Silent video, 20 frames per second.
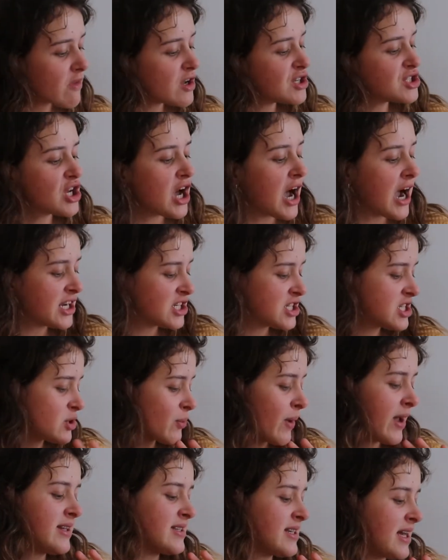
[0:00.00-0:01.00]
So I just
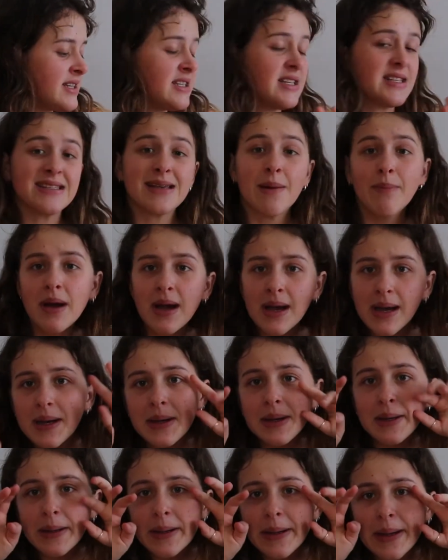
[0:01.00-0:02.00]
went and did some
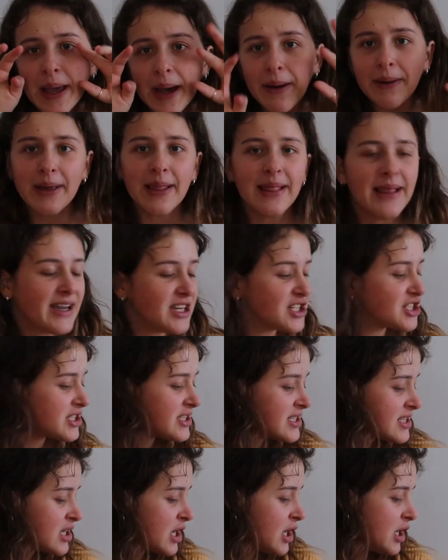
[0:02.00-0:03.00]

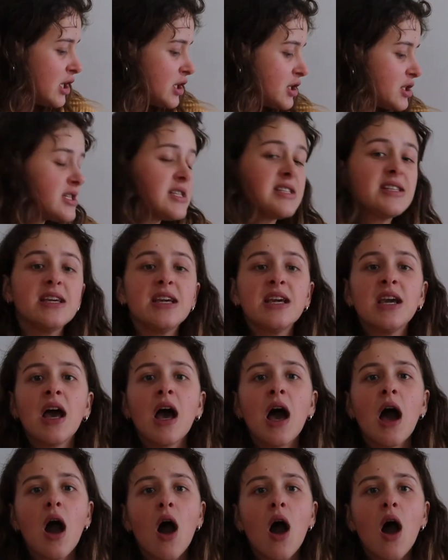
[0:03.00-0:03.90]
calculations to see